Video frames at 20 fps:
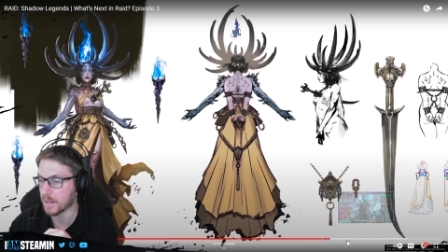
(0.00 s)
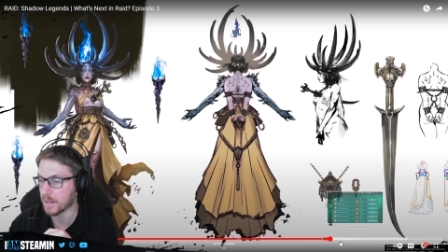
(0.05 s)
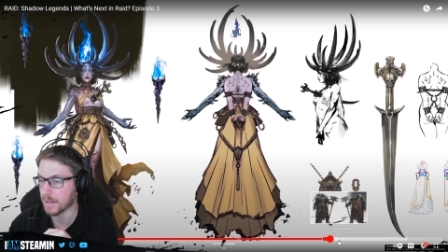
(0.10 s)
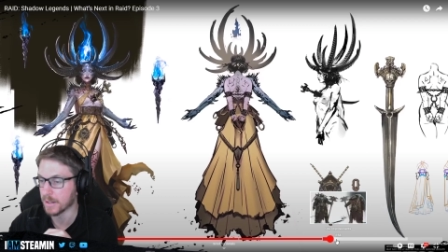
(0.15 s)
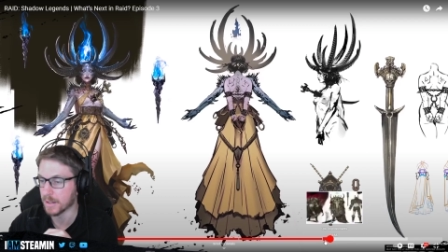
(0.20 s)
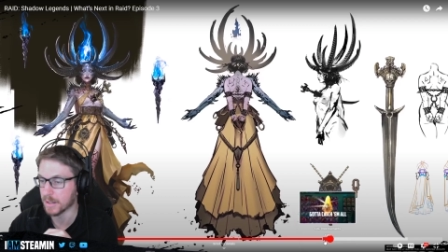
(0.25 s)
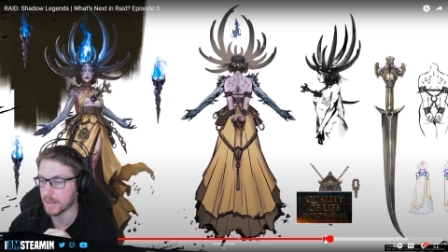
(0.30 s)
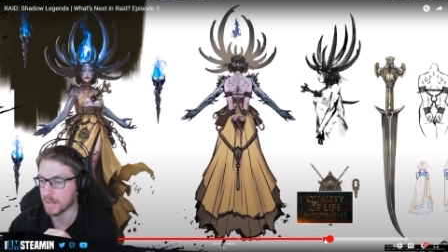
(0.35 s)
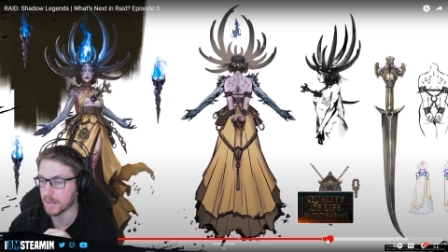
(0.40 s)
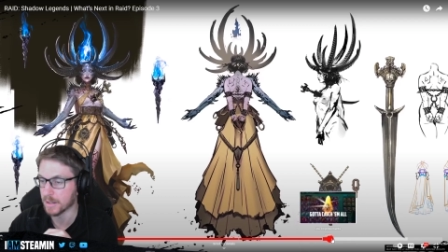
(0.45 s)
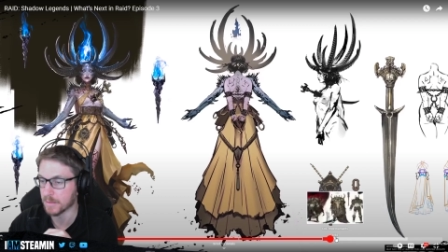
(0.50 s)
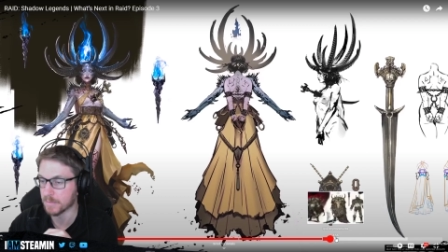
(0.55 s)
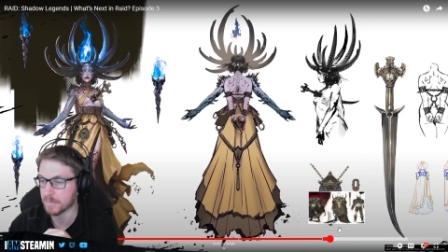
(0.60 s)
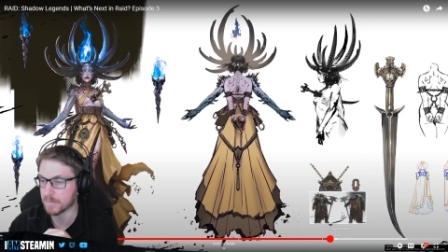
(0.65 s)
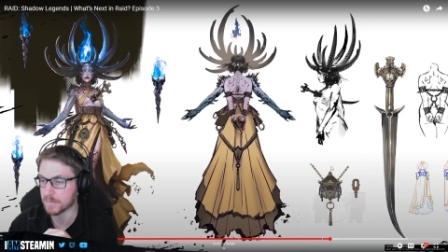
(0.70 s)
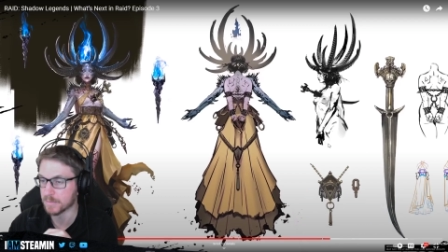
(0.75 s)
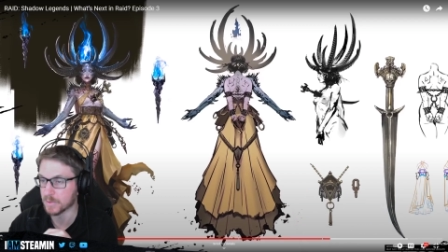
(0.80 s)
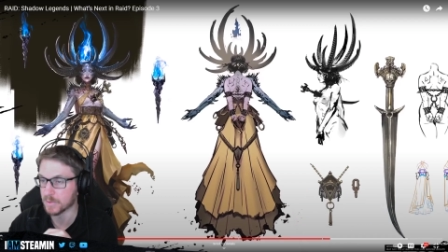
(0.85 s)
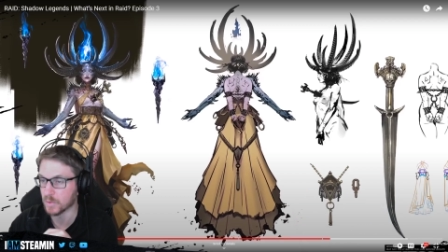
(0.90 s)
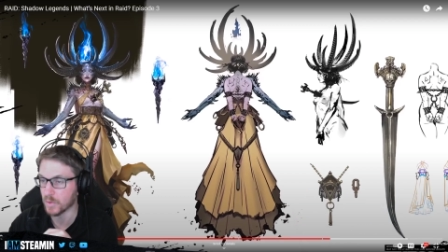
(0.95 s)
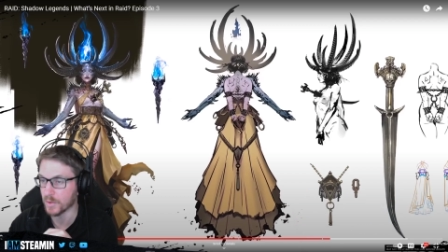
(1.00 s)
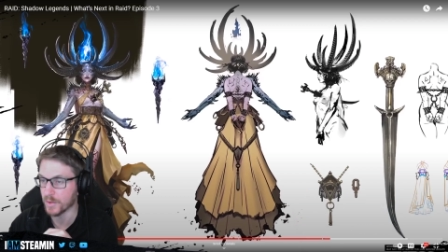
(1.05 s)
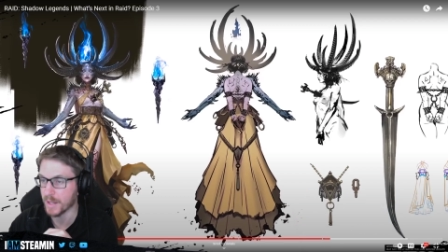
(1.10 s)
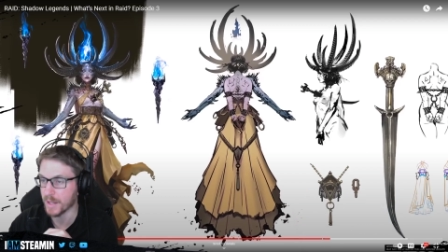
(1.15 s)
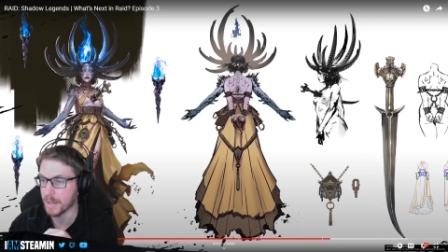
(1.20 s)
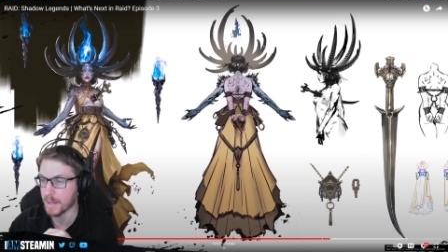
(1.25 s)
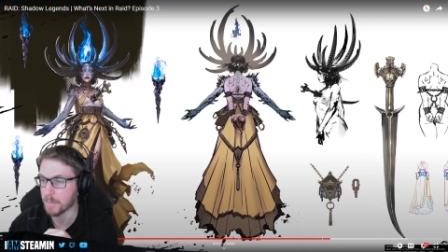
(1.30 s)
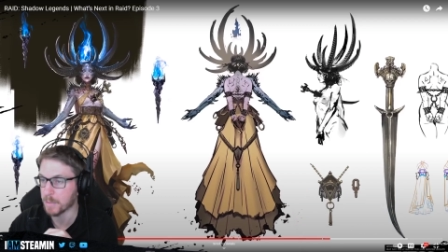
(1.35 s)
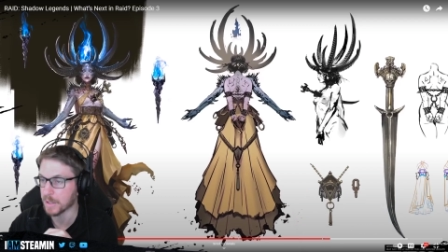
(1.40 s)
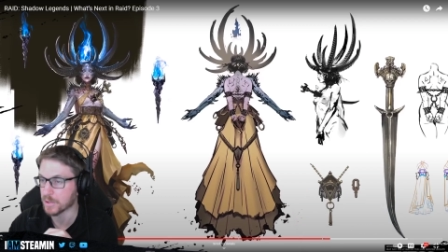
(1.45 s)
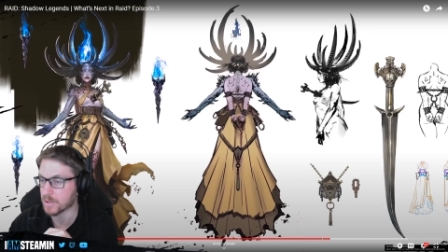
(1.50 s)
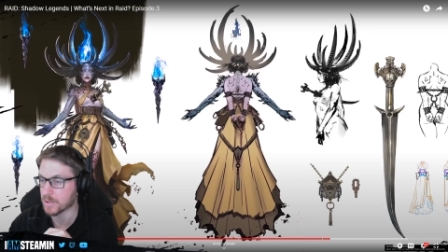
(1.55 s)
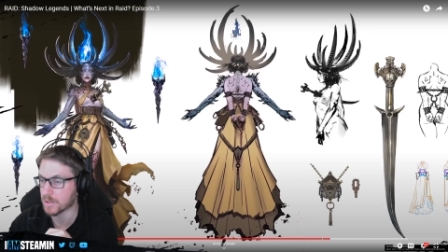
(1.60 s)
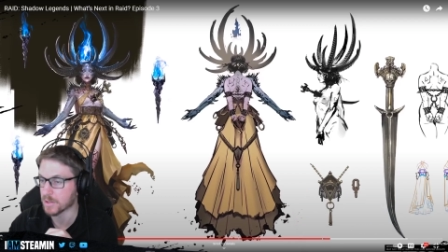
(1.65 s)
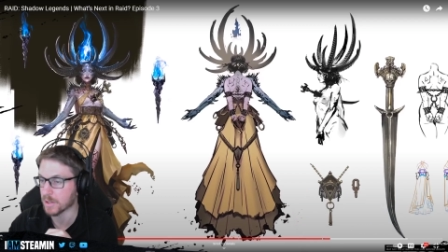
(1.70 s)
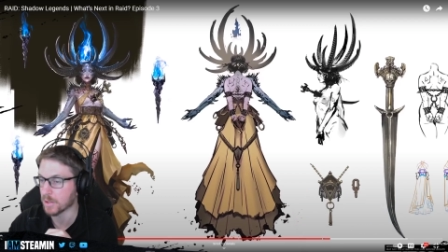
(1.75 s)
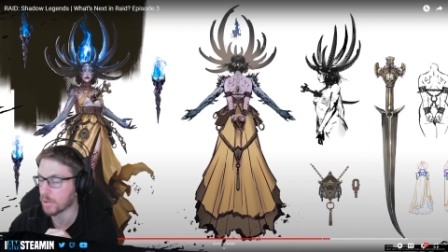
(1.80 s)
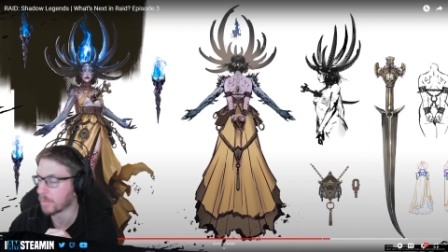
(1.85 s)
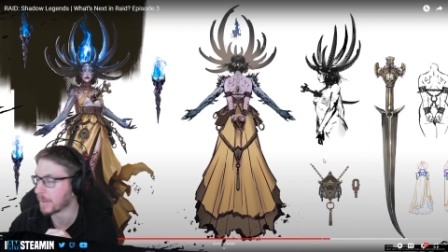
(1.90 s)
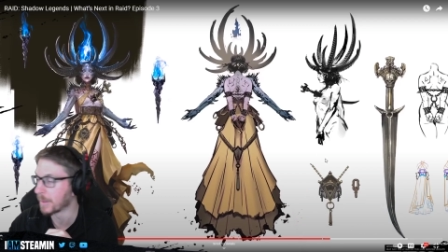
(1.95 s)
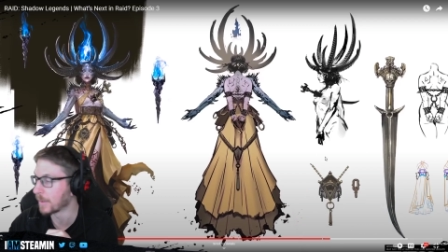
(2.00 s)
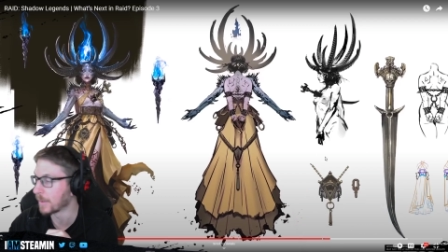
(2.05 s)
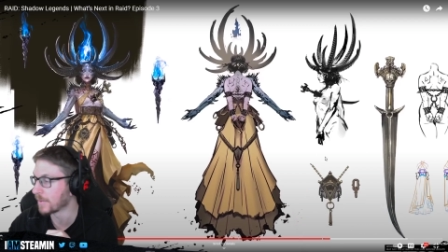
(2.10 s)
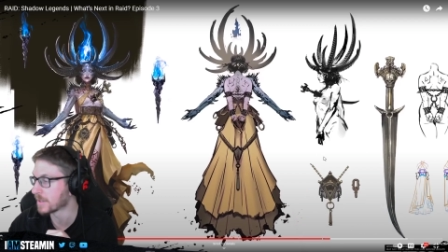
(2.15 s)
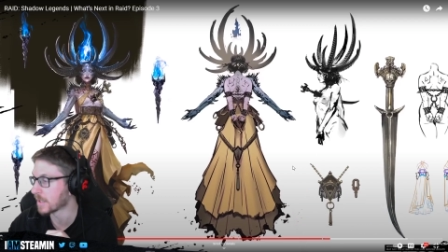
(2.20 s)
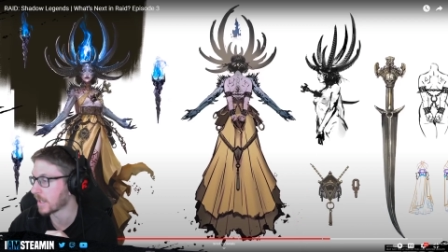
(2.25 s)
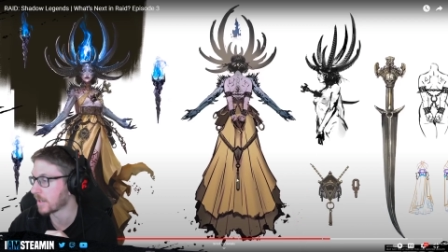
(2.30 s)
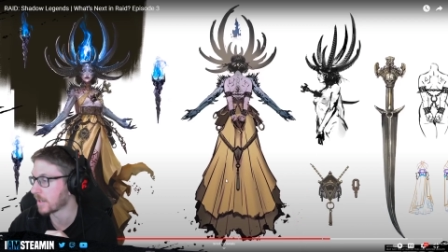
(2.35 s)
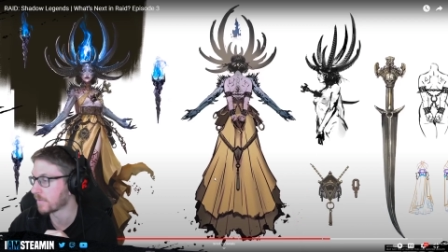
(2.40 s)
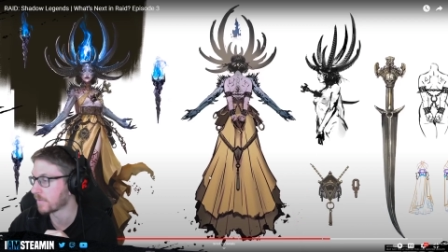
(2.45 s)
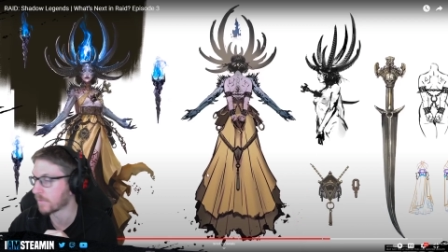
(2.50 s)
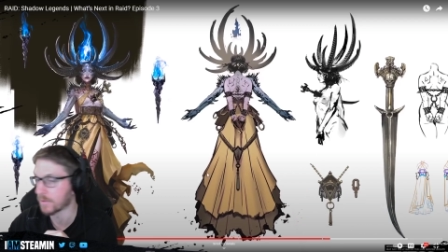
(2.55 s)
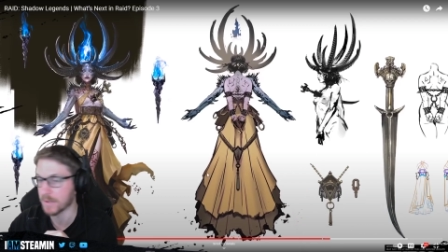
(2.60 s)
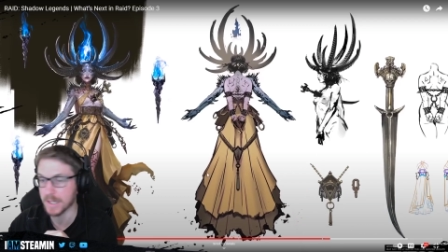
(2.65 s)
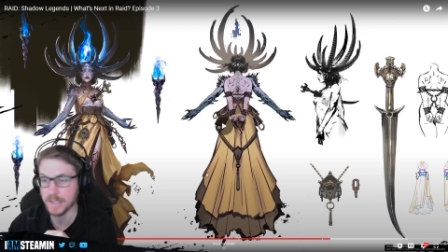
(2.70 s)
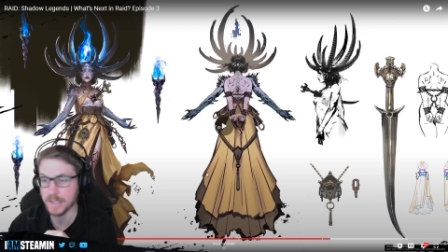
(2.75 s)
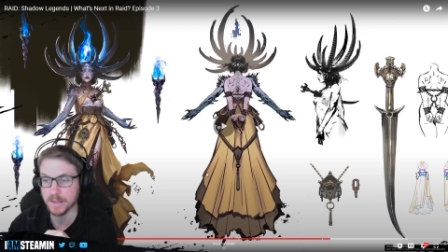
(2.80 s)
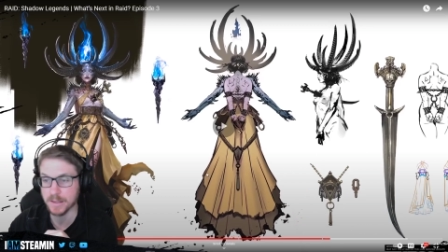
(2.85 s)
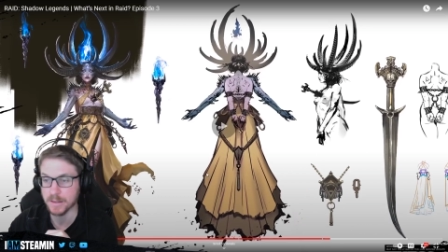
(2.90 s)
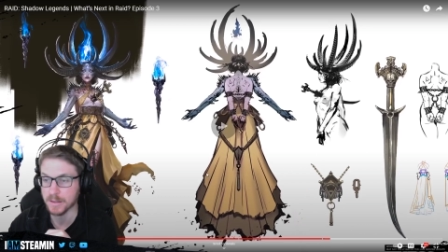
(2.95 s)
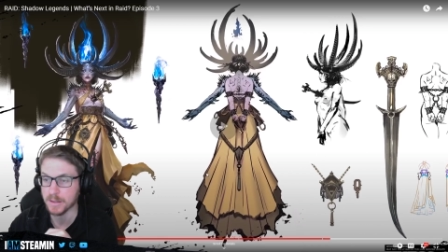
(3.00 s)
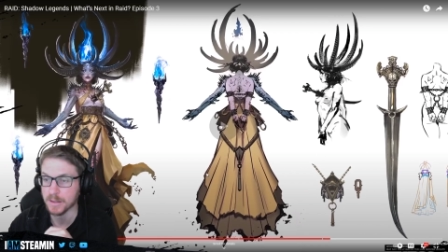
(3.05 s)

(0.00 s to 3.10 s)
Um, although that picture's a little bit risque for Raid.